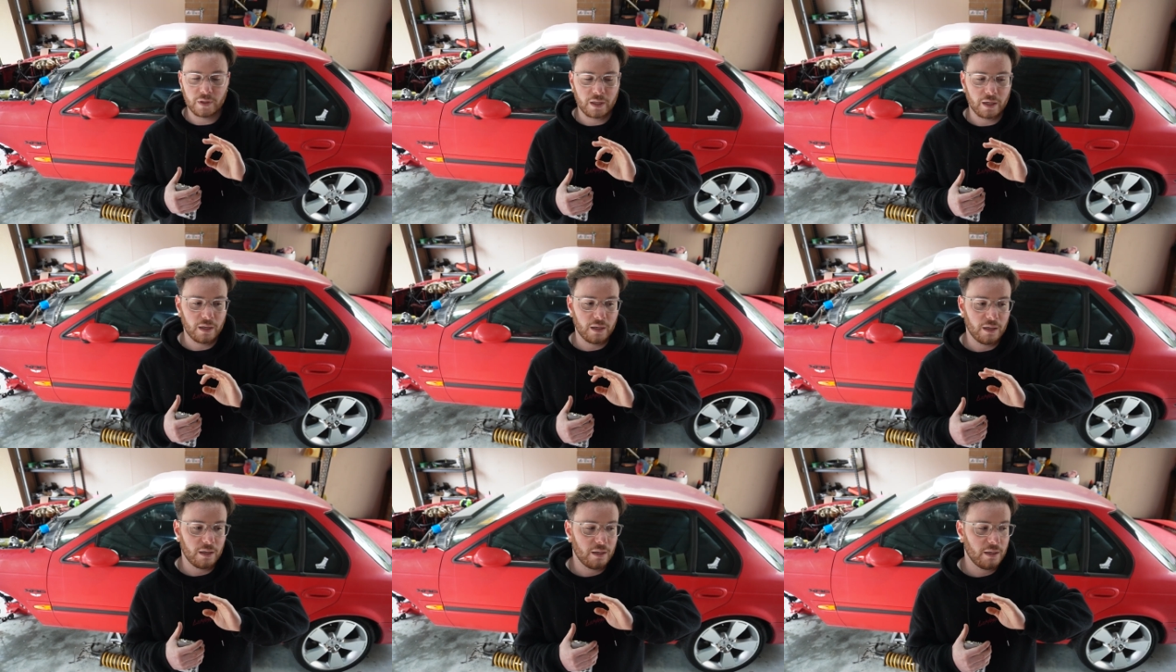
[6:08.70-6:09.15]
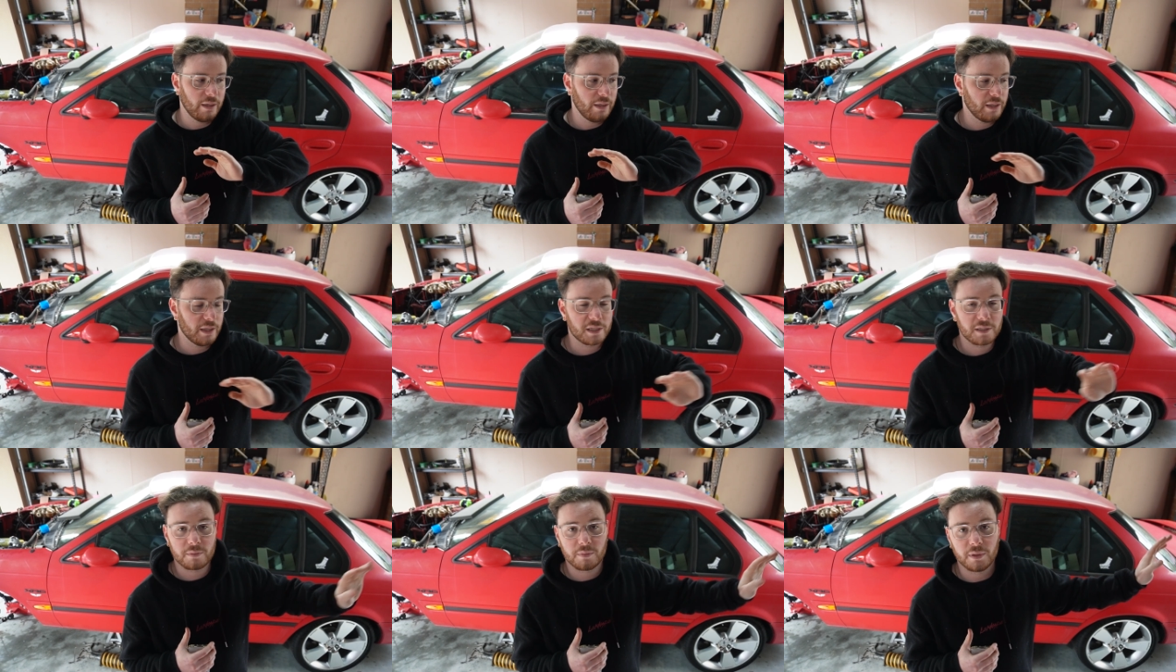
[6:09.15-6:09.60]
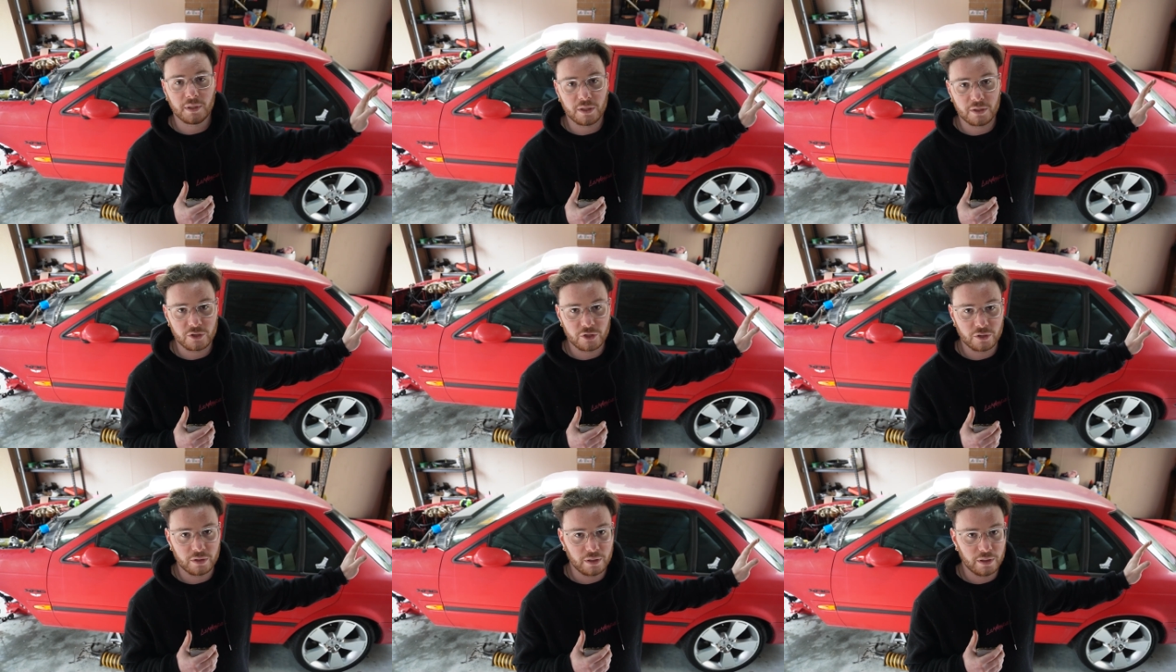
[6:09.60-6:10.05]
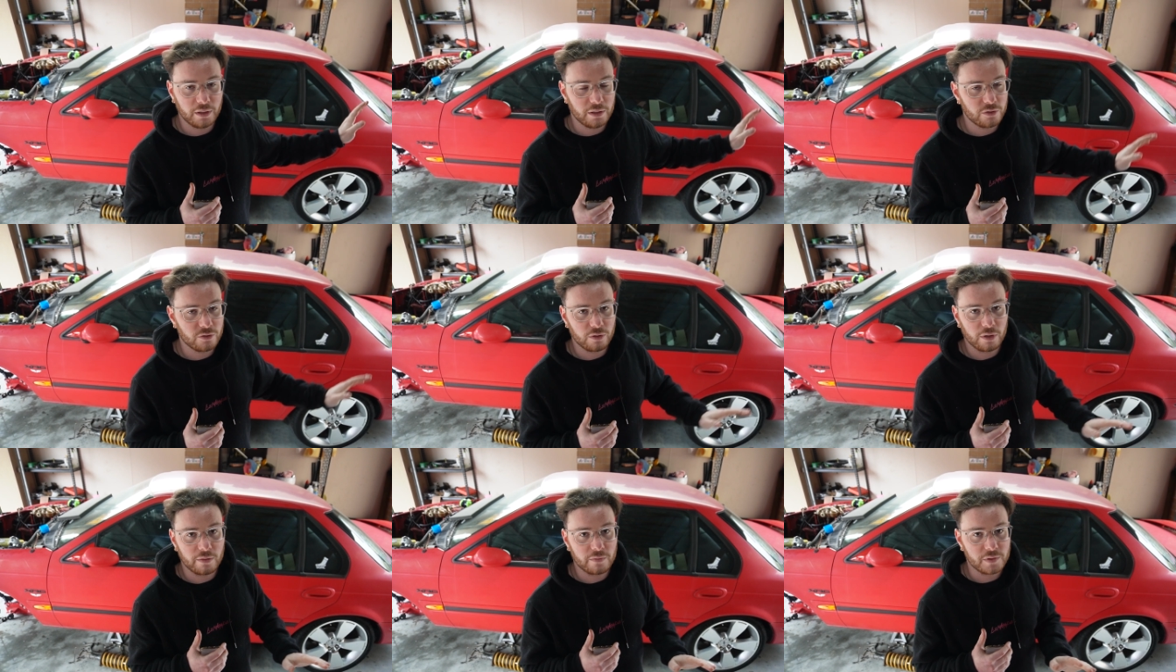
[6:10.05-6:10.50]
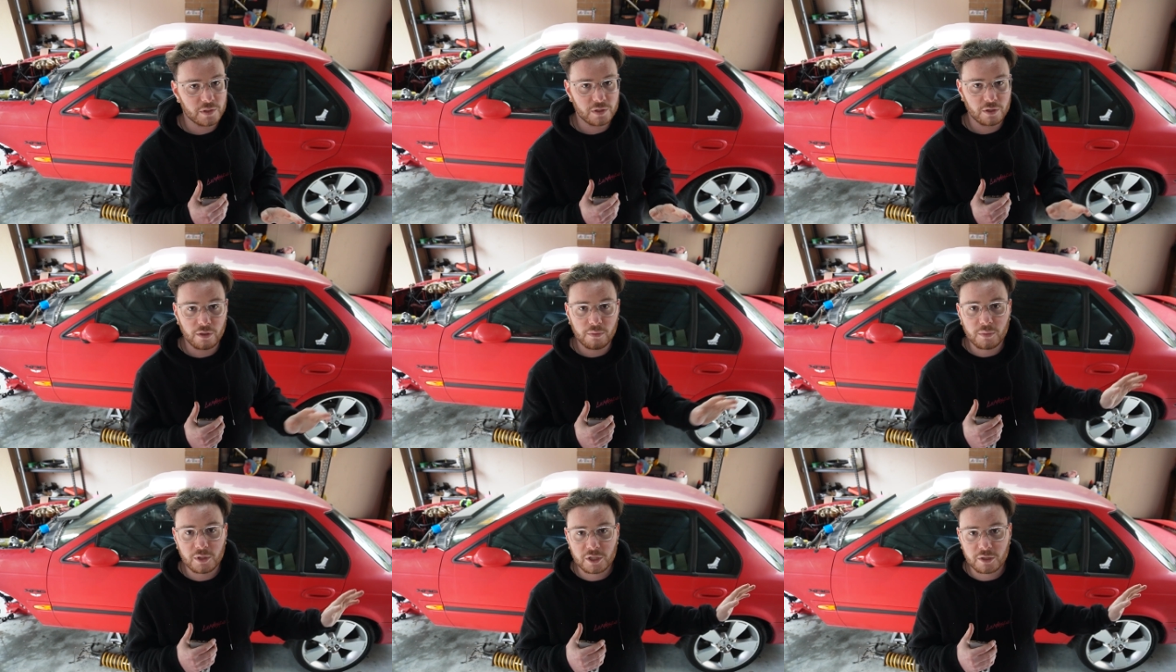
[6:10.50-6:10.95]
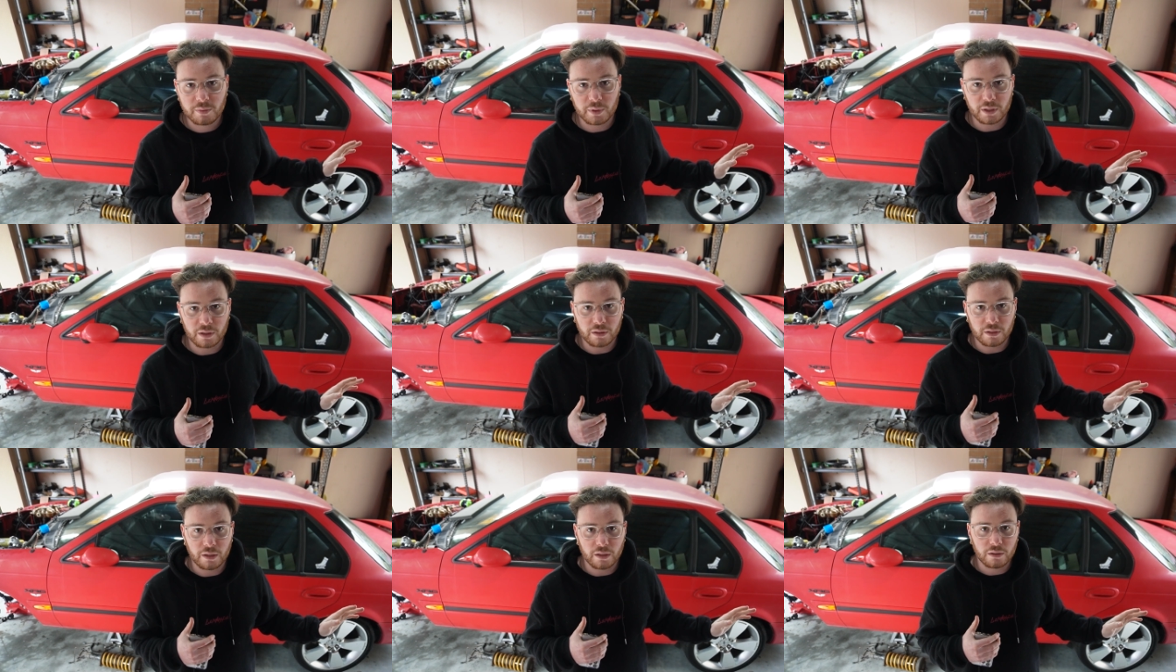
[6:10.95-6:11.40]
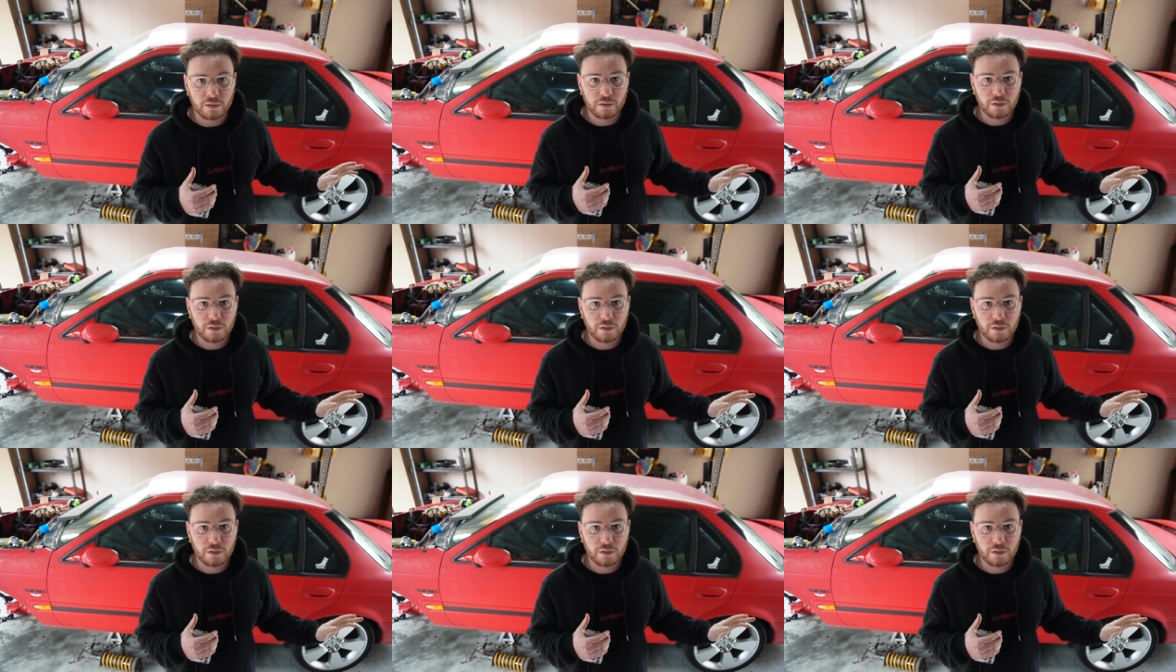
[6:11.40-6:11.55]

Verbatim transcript: the car exponentially. It drives so much better now.